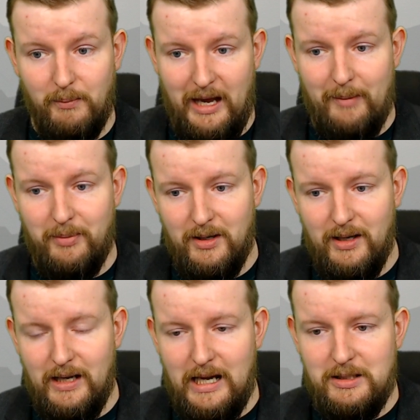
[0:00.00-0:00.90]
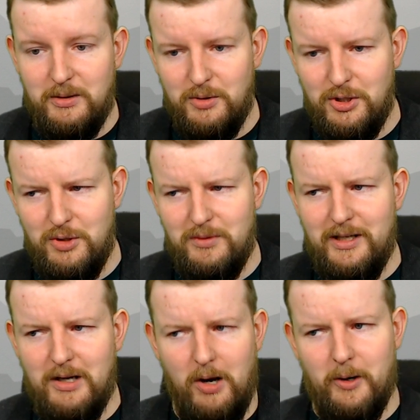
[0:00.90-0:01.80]
map and you shoot
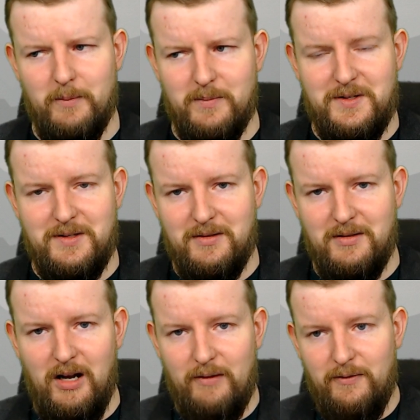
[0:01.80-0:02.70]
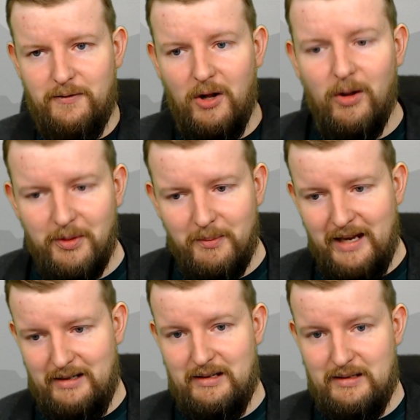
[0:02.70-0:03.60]
the arms off of all the
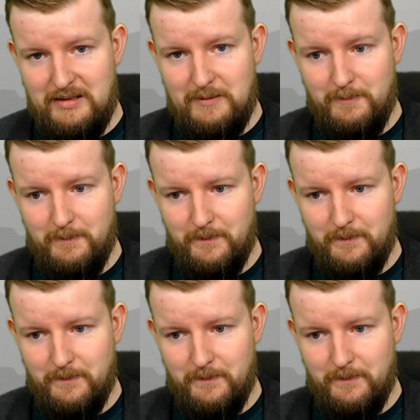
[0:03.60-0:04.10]
mannequins,